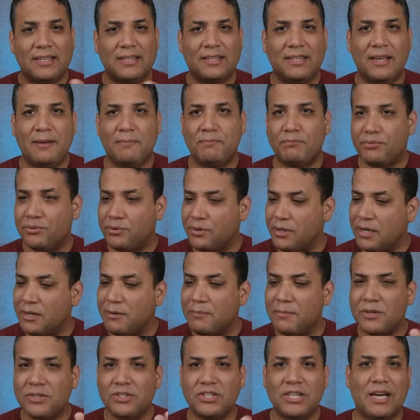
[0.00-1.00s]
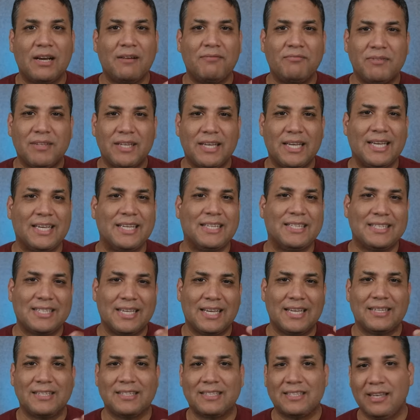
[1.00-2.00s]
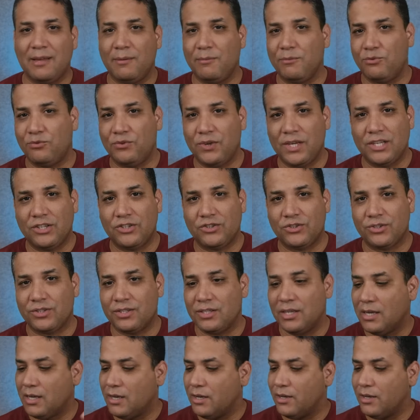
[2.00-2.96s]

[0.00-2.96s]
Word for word: they pretty much have the exact same features.